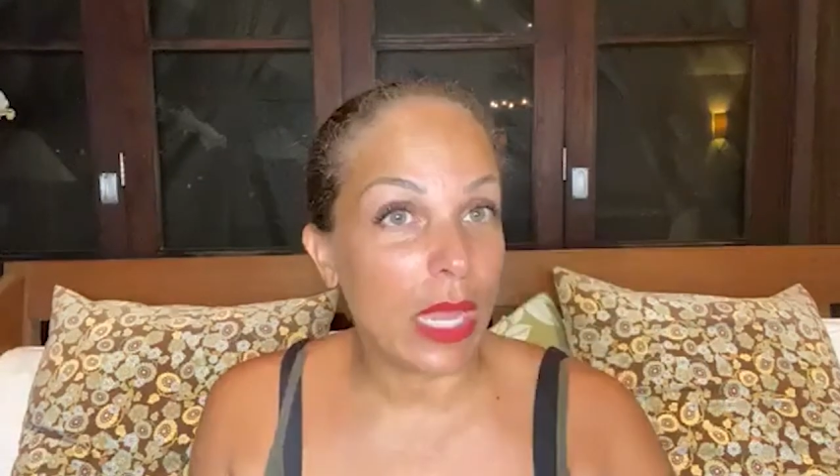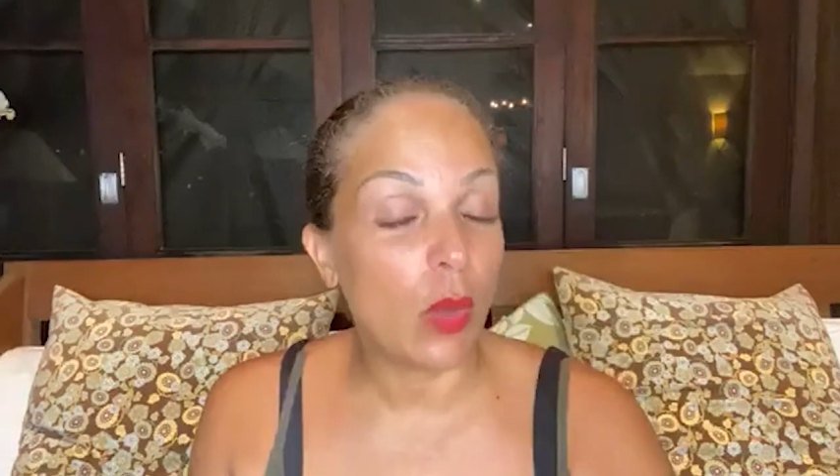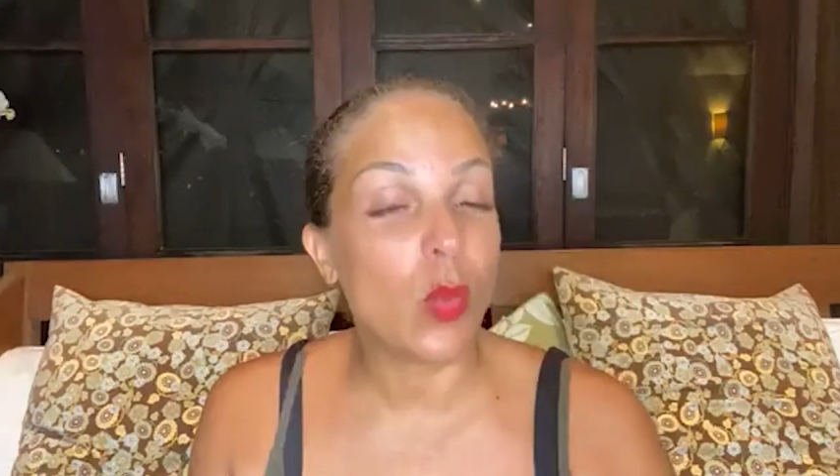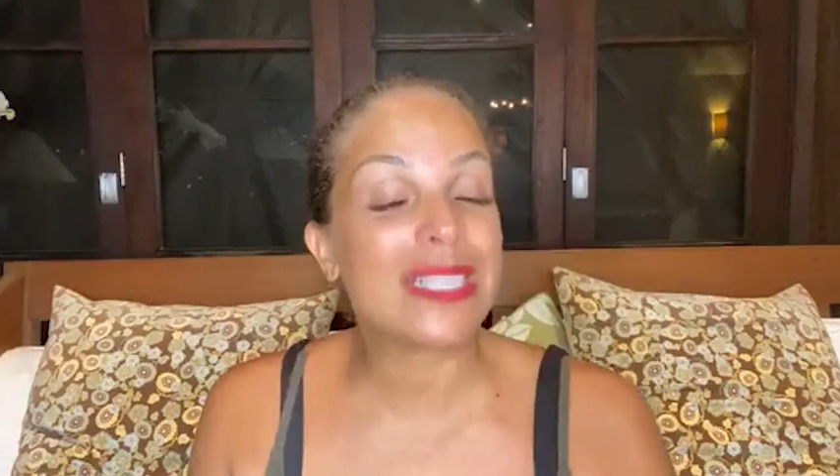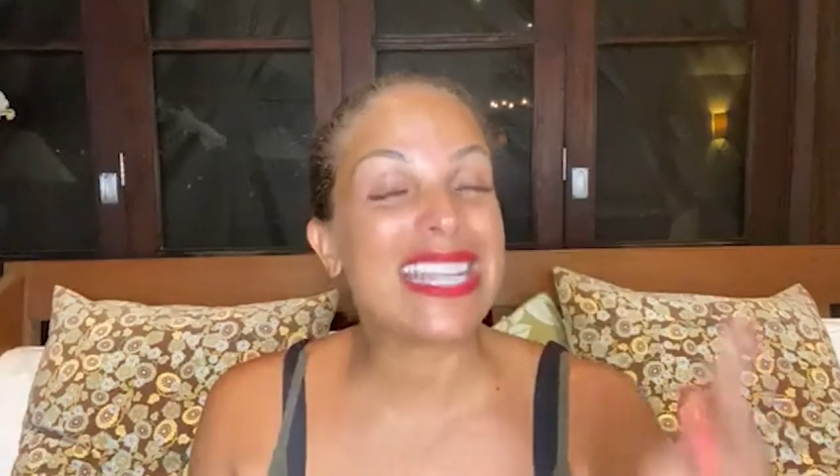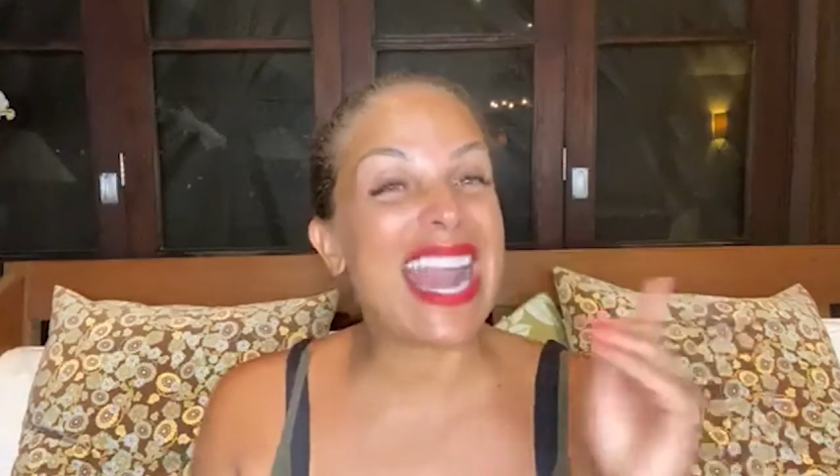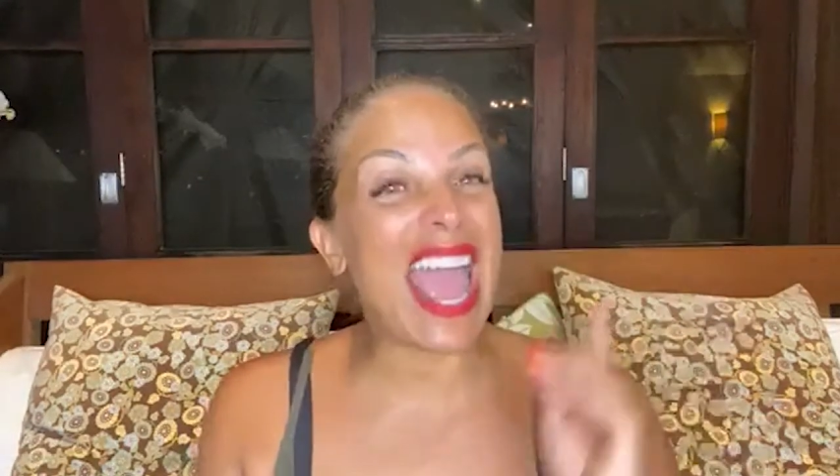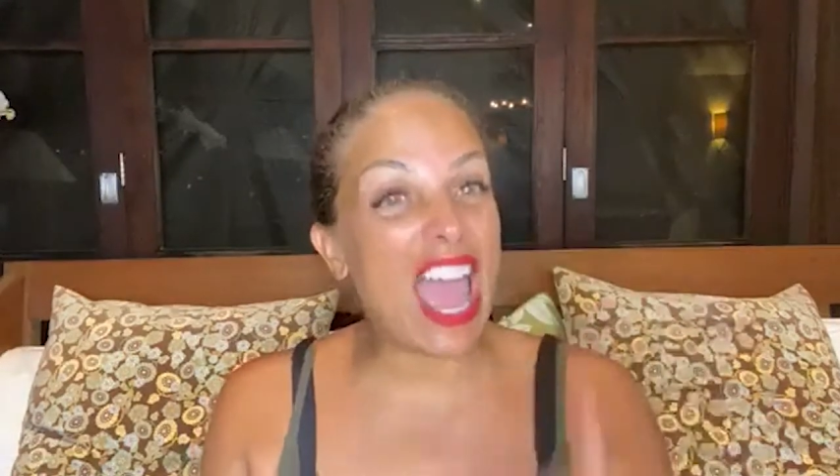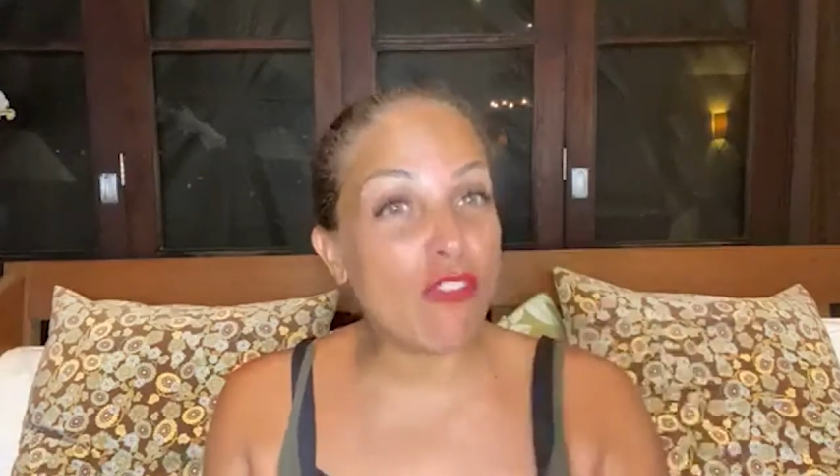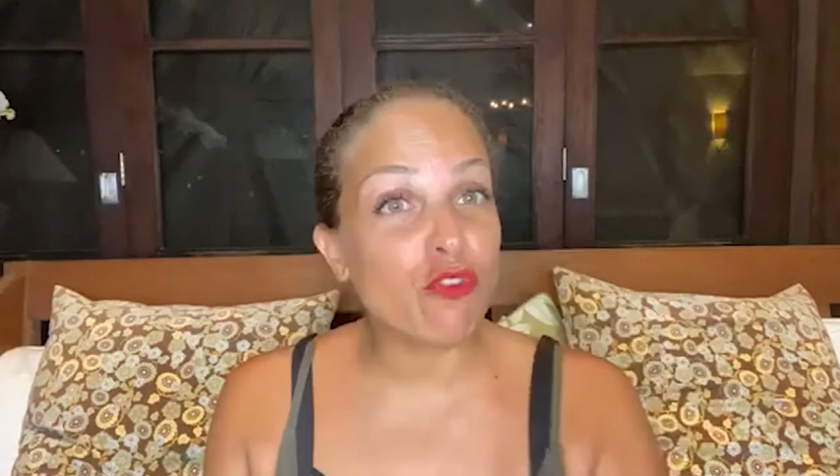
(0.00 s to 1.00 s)
It was that
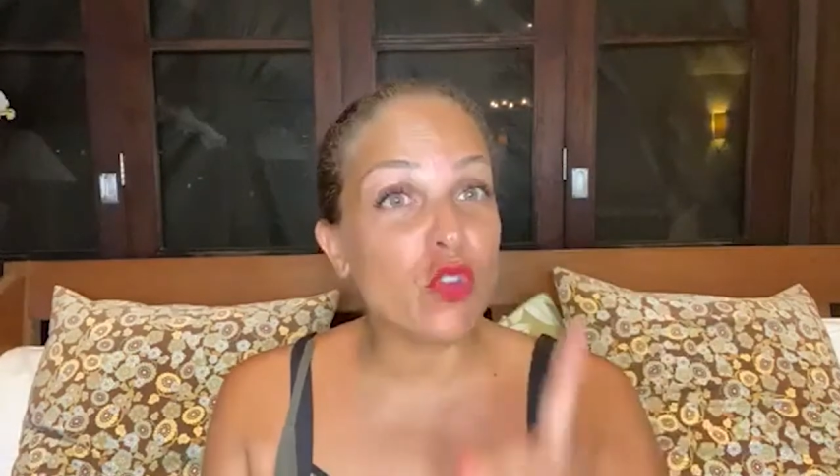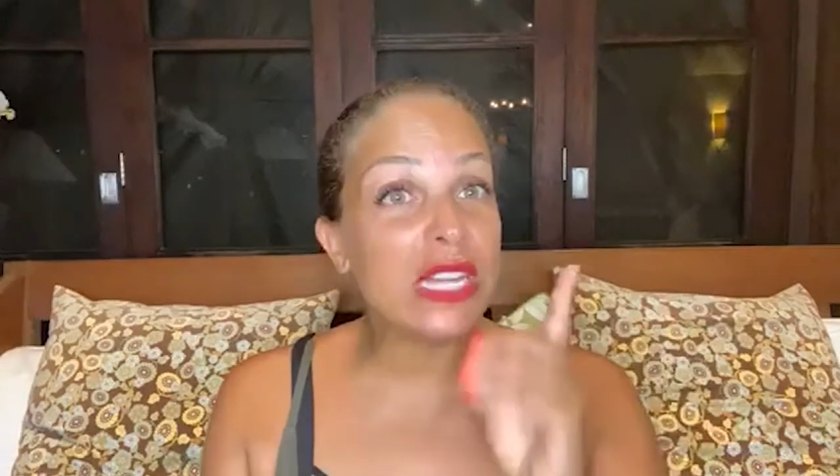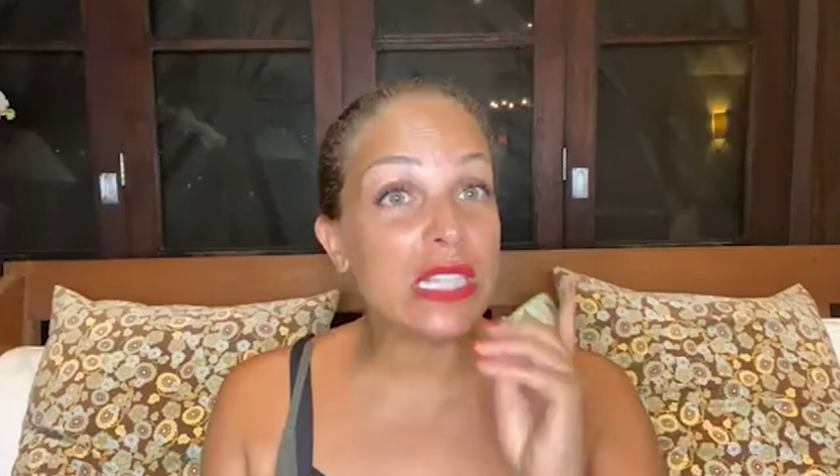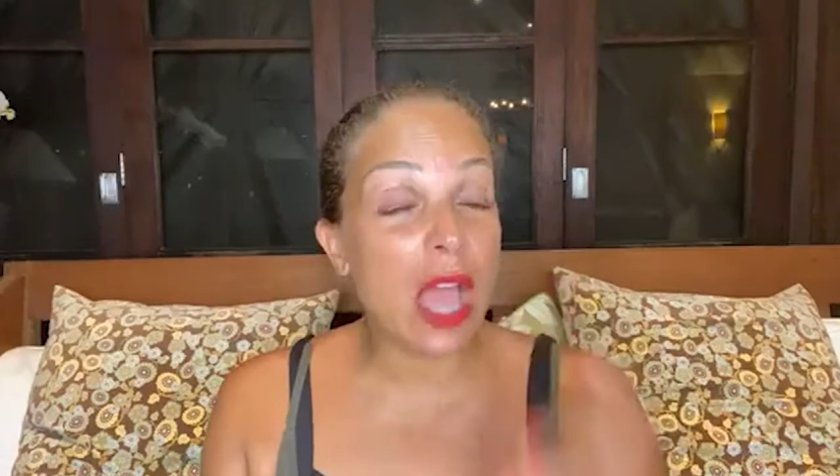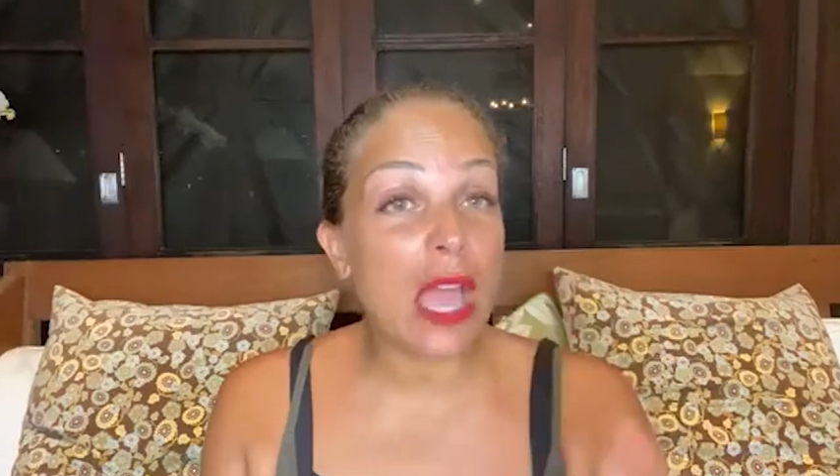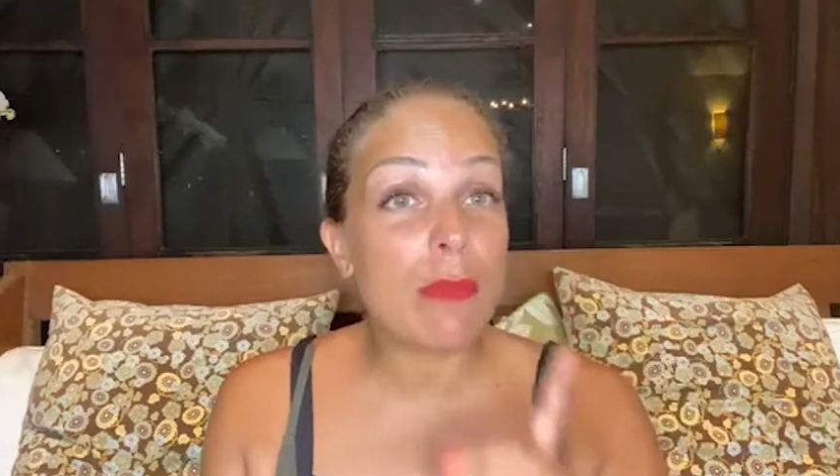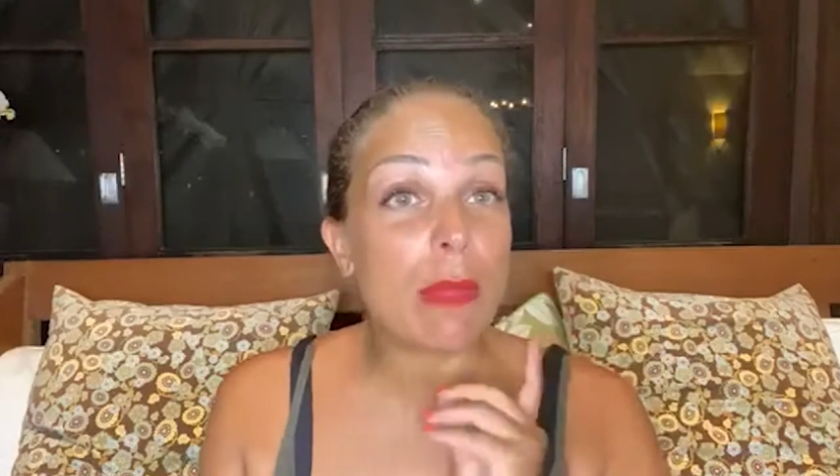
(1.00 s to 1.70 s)
every time